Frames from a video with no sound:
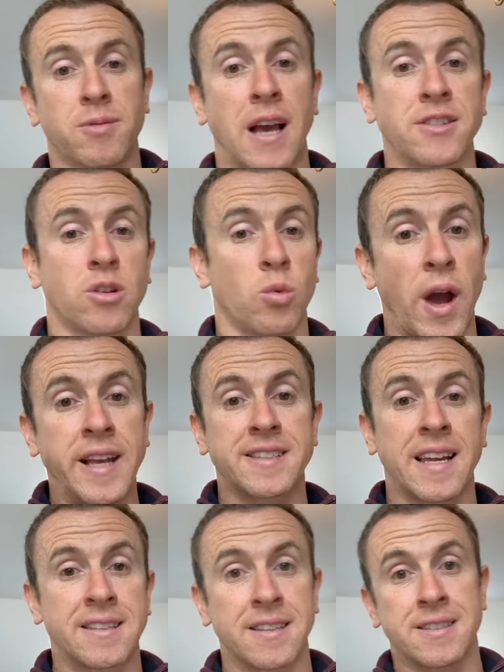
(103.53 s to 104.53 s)
Okay, so the weight
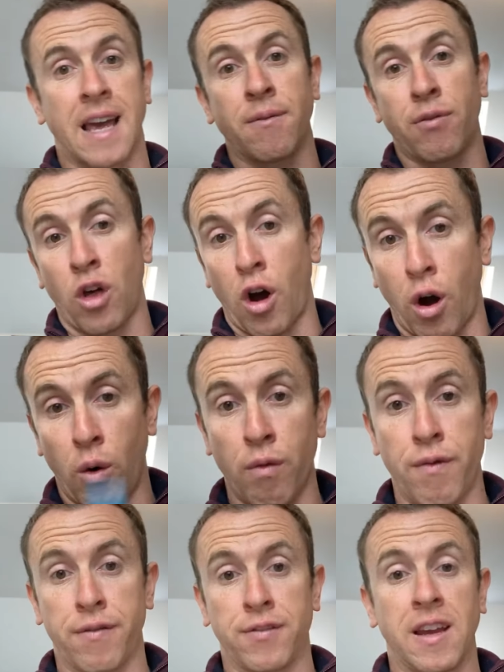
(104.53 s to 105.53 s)
stays the same for the whole
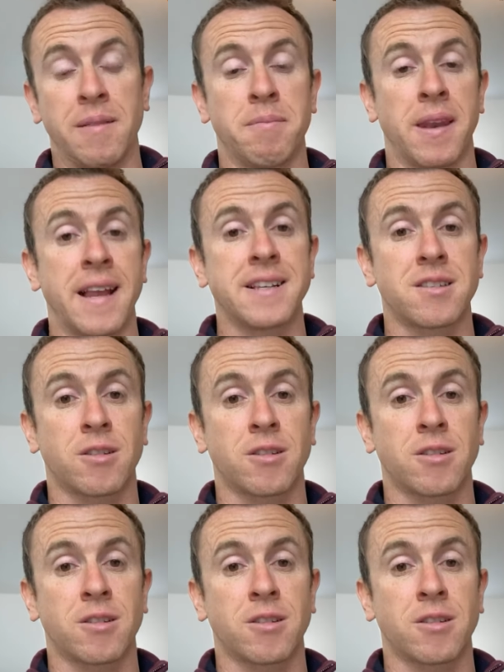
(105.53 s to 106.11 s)
15 minutes.